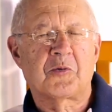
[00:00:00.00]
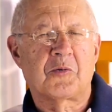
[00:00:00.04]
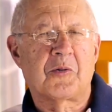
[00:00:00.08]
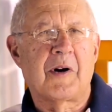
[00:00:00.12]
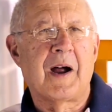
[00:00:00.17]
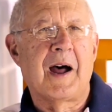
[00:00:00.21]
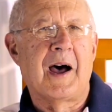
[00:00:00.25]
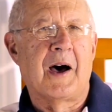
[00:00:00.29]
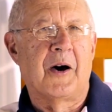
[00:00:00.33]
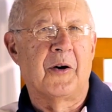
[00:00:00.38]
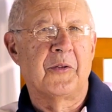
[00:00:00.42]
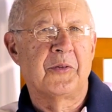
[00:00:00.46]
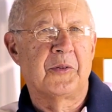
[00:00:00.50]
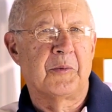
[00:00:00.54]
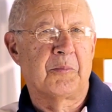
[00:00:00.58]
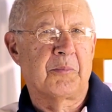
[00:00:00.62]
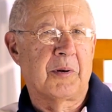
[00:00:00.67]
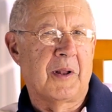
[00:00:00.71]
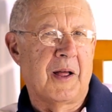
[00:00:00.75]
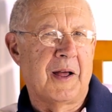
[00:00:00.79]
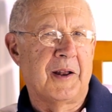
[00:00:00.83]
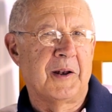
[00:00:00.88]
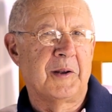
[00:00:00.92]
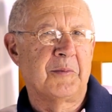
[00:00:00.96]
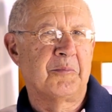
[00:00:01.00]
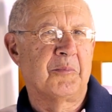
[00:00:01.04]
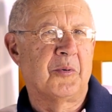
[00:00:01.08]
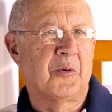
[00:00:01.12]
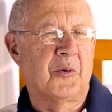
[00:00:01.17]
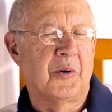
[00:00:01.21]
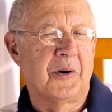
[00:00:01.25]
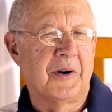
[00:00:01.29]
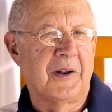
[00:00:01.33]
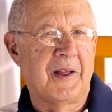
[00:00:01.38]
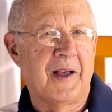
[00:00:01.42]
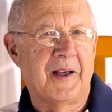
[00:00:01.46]
crowd the planning
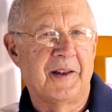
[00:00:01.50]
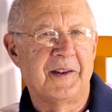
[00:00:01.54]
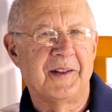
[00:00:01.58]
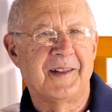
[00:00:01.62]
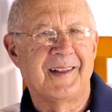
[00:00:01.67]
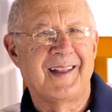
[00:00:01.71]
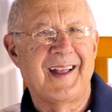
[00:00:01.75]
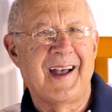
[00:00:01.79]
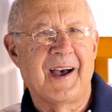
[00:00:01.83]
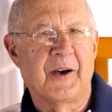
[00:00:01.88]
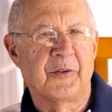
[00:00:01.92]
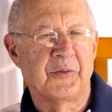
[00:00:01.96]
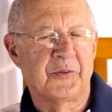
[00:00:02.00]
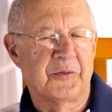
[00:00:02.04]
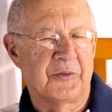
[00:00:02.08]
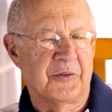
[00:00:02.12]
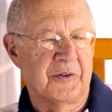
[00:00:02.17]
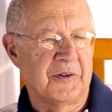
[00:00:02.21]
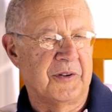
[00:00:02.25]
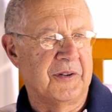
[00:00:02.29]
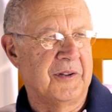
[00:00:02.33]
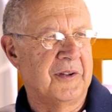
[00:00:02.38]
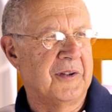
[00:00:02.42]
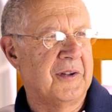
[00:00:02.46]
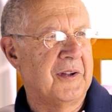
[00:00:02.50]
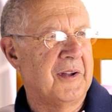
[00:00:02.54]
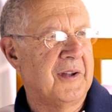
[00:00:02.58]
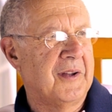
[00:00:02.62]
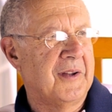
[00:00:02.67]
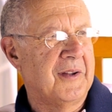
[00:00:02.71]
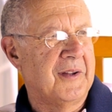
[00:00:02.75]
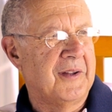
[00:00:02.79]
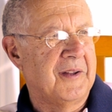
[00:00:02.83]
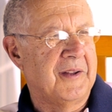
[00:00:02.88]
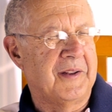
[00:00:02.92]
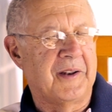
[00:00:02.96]
board had encountered
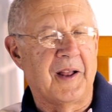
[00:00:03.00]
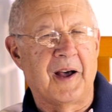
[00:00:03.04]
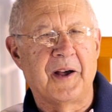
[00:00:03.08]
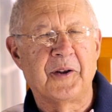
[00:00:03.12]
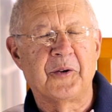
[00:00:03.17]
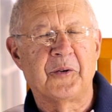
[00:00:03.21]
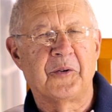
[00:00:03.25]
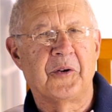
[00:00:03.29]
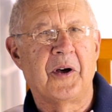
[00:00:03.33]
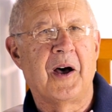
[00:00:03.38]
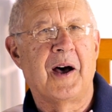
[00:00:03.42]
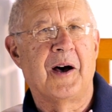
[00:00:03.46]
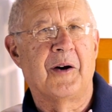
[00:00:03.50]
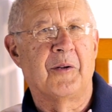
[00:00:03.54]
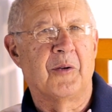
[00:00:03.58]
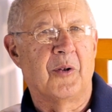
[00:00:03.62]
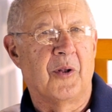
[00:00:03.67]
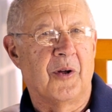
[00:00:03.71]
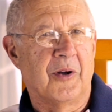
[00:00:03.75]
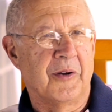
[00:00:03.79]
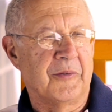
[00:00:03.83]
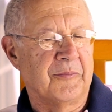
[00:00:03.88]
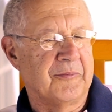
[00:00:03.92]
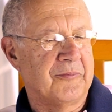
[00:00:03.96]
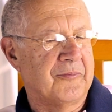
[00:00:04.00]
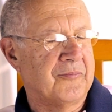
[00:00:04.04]
in I don't know how long.